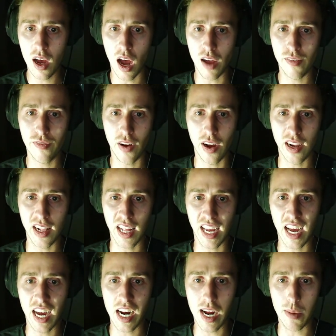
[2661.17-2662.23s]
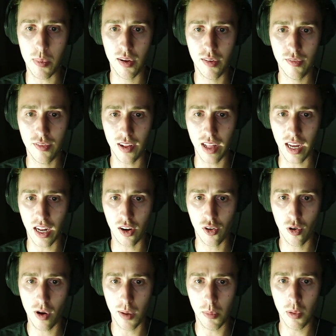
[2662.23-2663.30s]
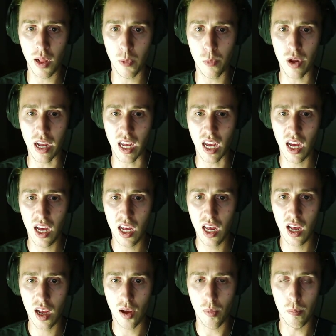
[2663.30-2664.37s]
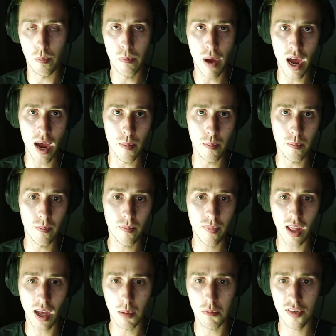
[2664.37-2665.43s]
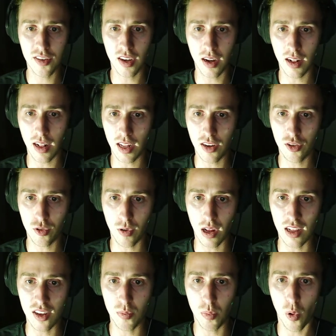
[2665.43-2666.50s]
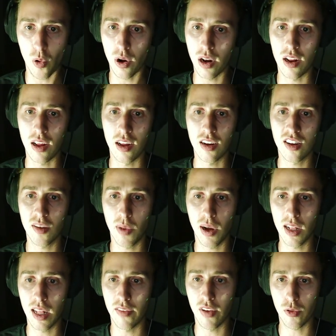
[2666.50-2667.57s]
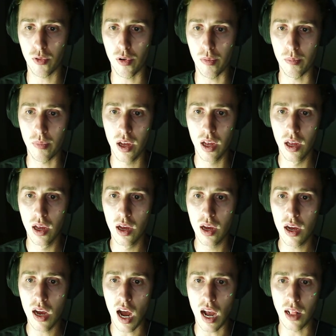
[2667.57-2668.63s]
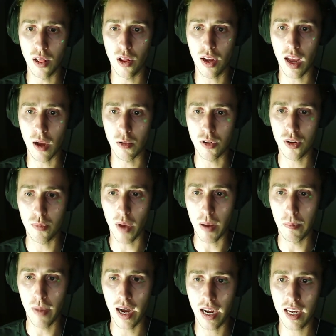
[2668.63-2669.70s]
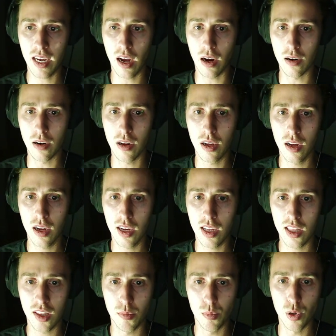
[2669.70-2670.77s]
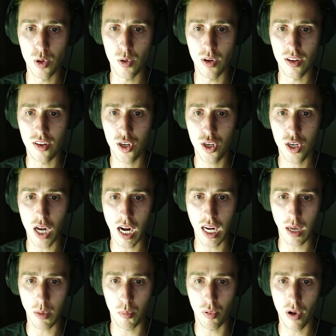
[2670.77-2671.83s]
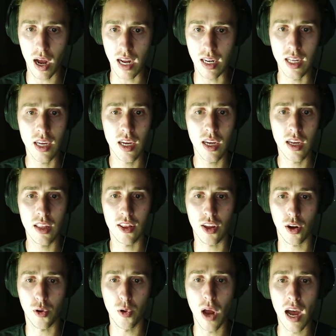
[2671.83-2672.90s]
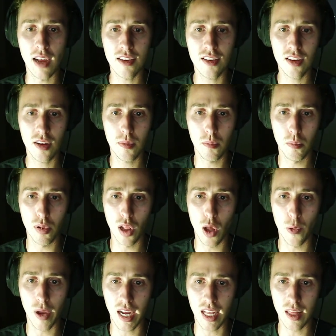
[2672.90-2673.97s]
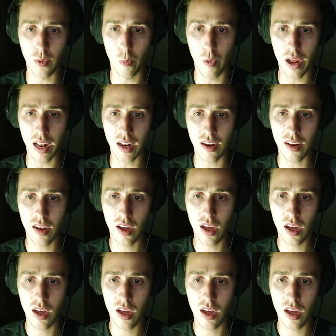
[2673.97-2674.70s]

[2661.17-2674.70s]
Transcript: I finally get up, feeling incredibly weak. Bam! I'm suddenly transported into my living room. I look out to my backyard. The moon is shining bright, the grass blowing in the wind.